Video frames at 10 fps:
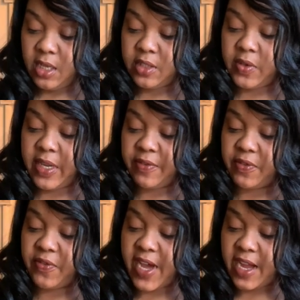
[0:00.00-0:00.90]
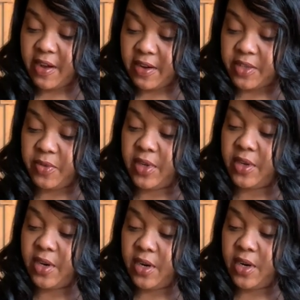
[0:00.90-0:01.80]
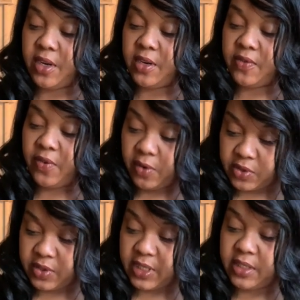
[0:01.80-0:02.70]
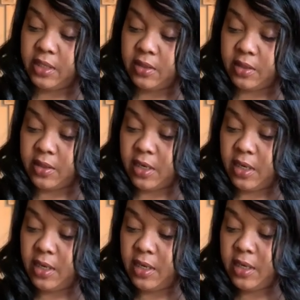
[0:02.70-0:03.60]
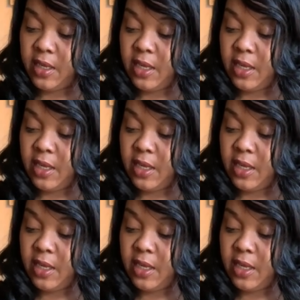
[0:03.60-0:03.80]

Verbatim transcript: So we have fire as one card, vulture as another card,